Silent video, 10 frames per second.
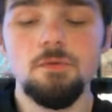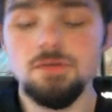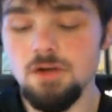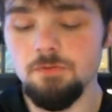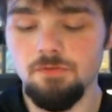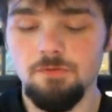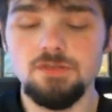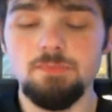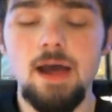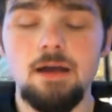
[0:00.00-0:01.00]
gonna start with the
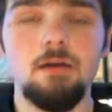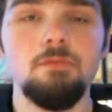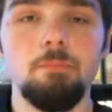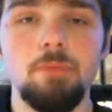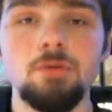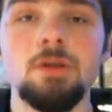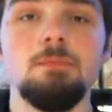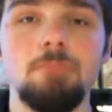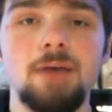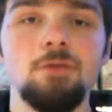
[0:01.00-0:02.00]
first pack of the Build
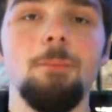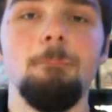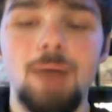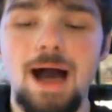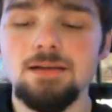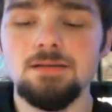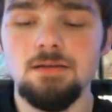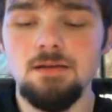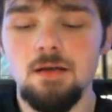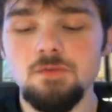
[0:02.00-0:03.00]
and Battle box.
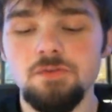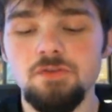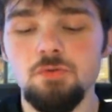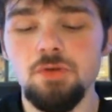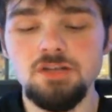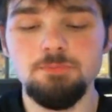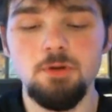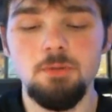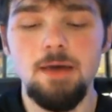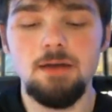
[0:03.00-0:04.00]
Comes with two in each Build and Battle